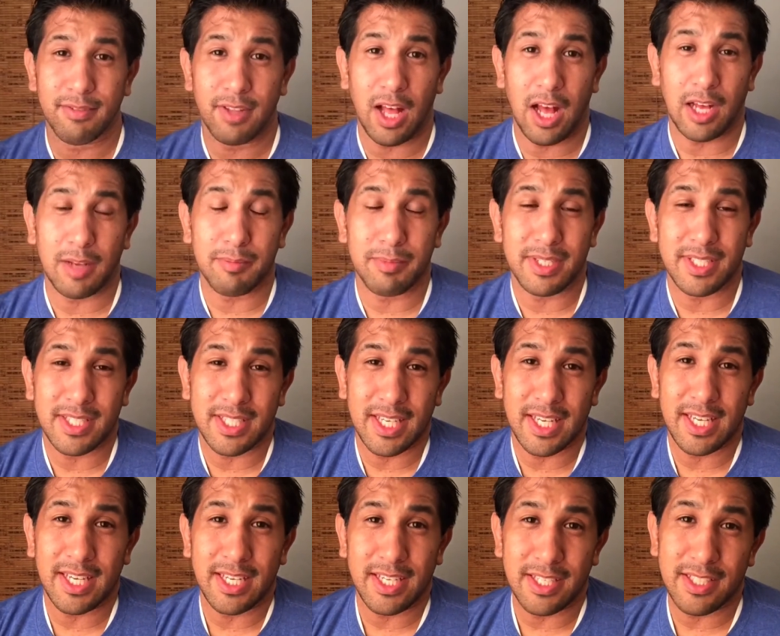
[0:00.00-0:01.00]
Vlogmas
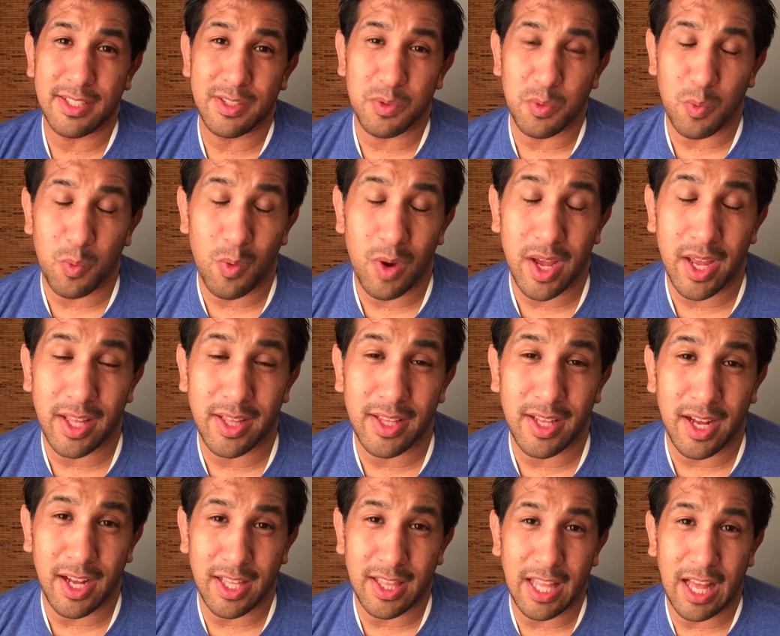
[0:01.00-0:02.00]
is
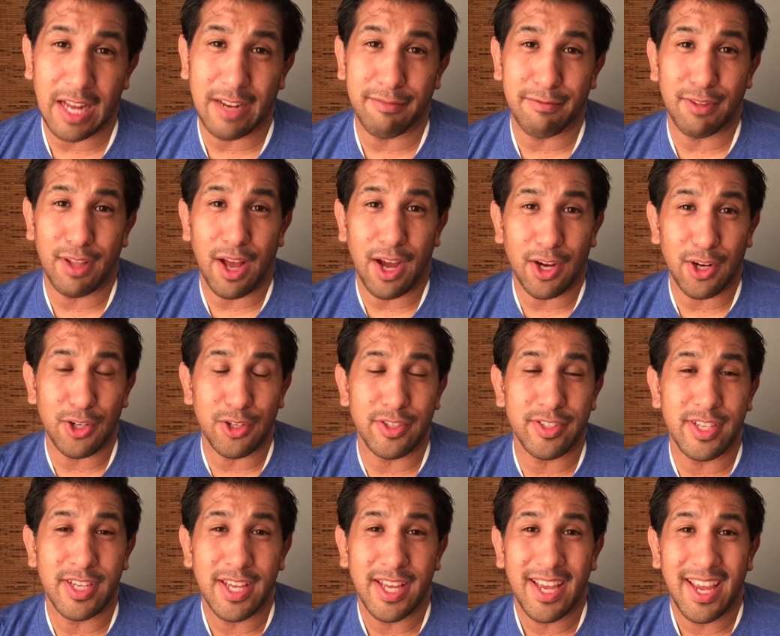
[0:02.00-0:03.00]
when a lot of
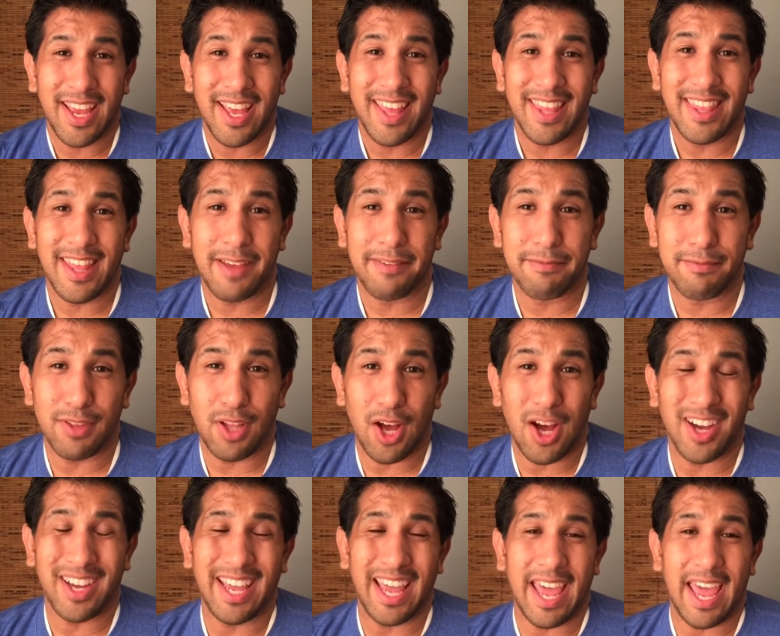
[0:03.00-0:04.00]
vloggers, they
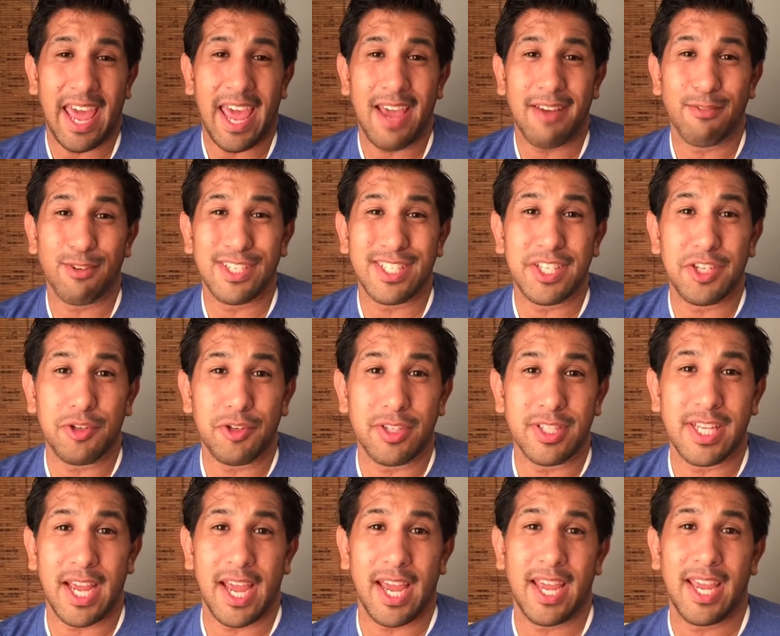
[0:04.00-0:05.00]
vlog every single
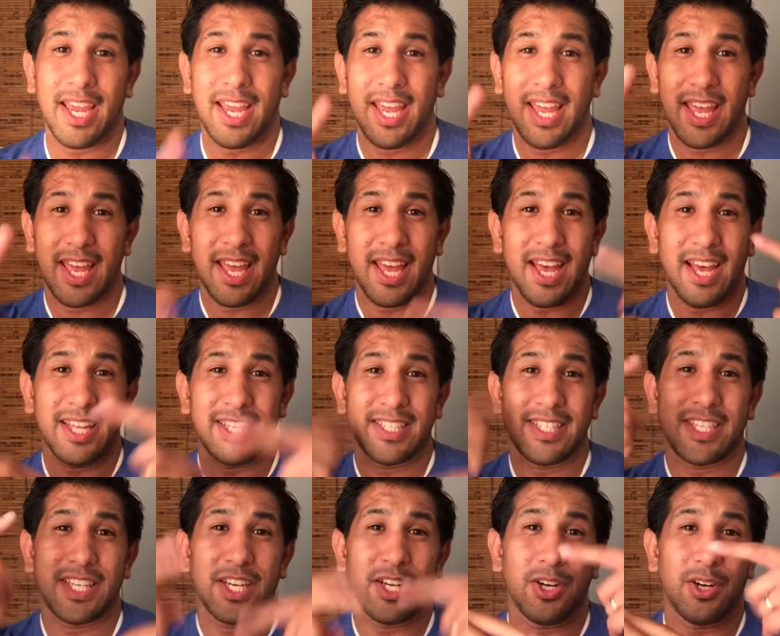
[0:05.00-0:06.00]
day
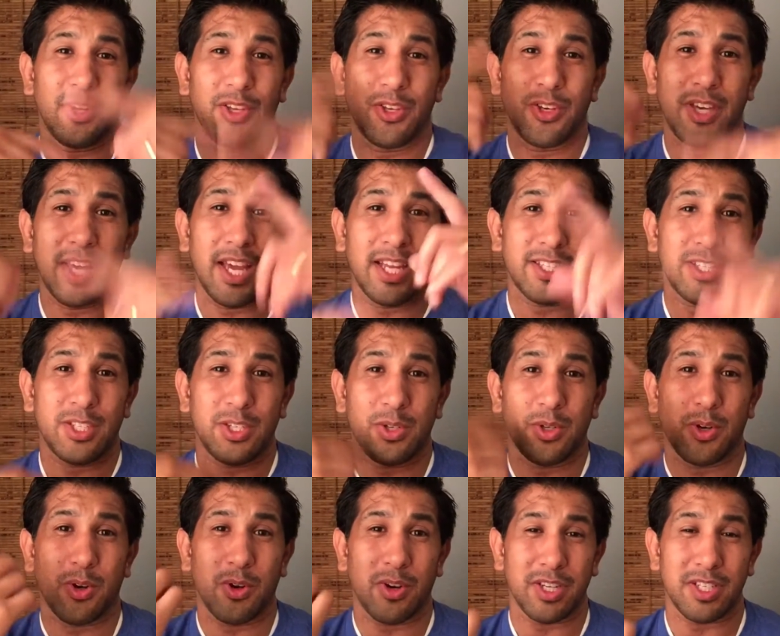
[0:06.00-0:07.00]
until you get
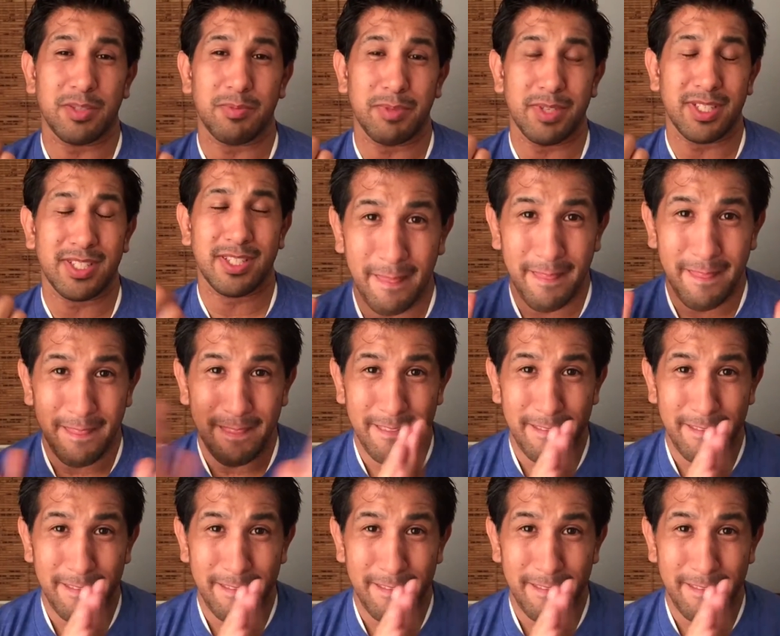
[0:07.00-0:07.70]
to Christmas.